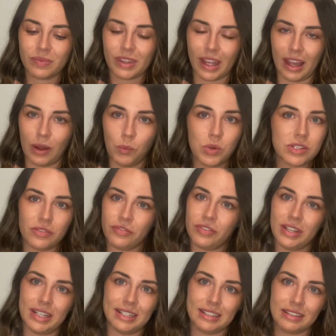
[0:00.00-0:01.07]
I wasn't
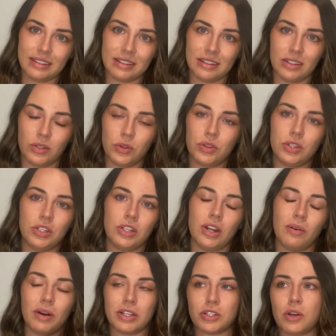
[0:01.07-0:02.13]
feeling, you know,
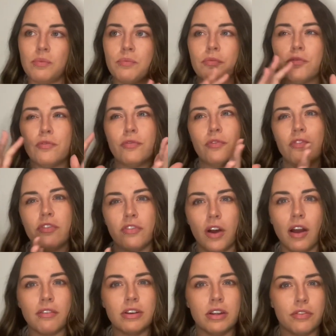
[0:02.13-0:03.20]
I'd come
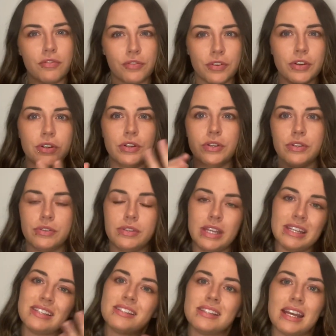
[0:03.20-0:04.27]
far enough through
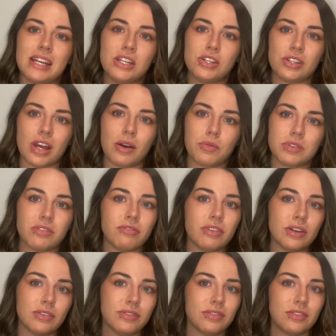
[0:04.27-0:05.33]
this stage that I wasn't
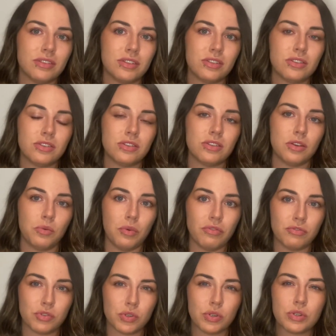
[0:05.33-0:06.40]
feeling the
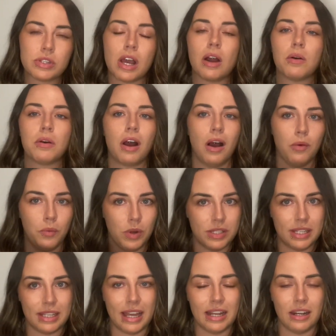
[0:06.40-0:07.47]
withdrawals. I was,
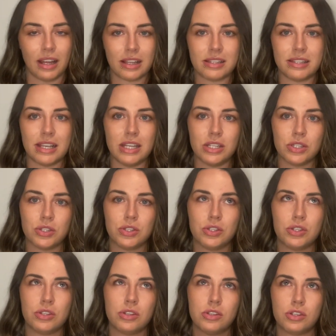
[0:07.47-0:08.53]
again, like I say,
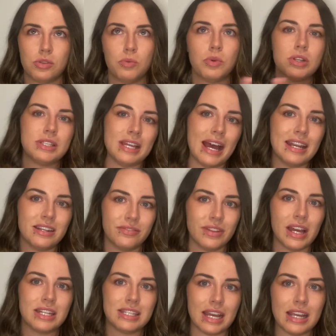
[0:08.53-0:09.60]
towards the end of
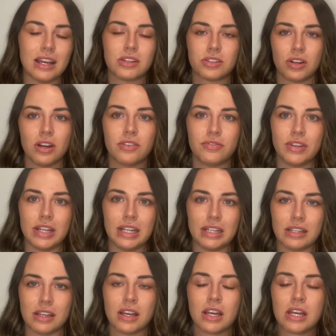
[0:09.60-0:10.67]
that day I started
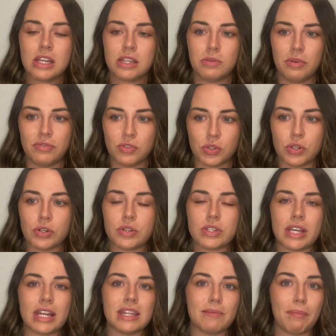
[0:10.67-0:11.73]
feeling the withdrawals
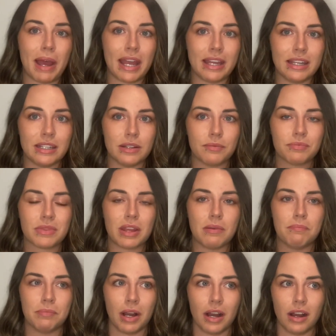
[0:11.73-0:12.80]
and the pain,
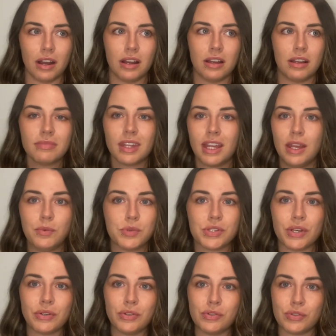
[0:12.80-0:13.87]
but it was so
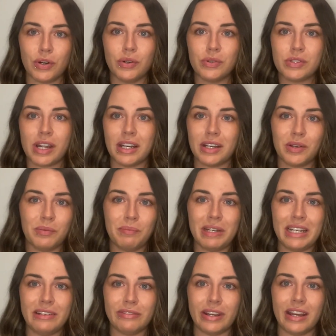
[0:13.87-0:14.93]
controlled and I couldn't
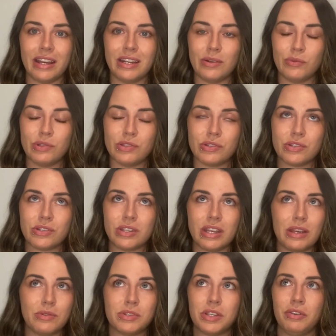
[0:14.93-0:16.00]
believe it, and it was
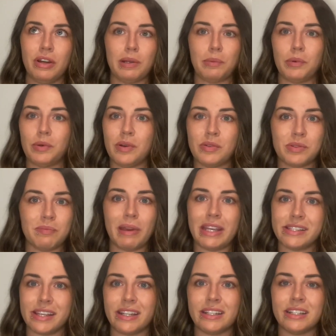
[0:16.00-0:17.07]
incredible. It was
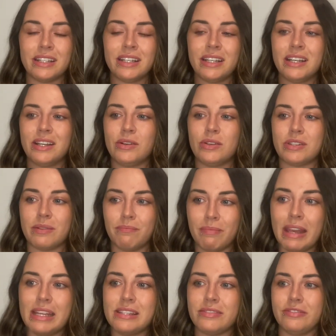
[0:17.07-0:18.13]
amazing. It was an
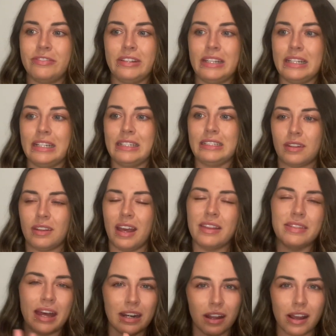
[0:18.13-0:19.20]
amazing feeling. And
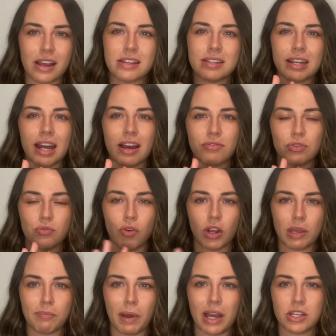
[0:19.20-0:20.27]
then, like I said, I had the rocky
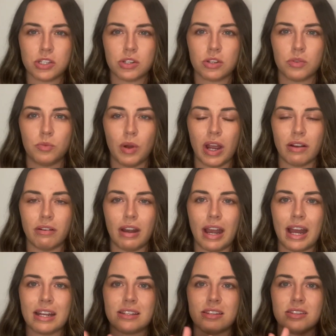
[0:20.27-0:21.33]
patch where I
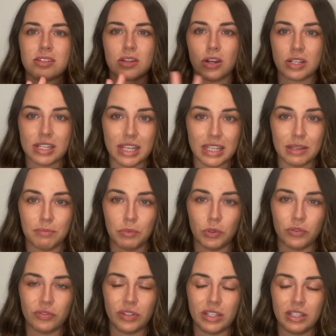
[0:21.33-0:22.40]
had to start taking
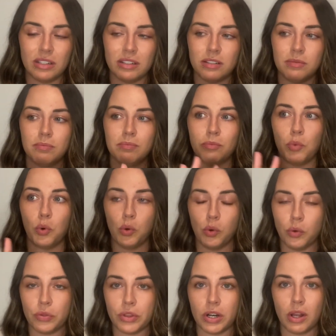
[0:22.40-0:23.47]
morphine more
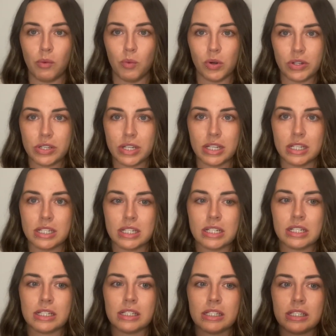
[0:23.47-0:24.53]
than I wanted
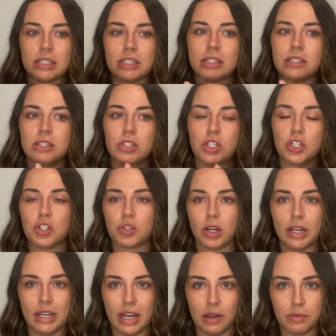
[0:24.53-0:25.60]
to try
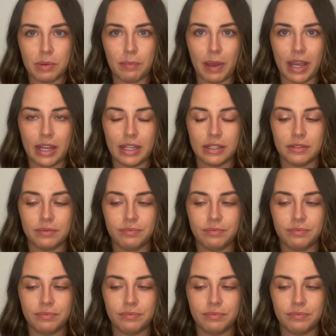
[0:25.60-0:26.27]
and help the pain.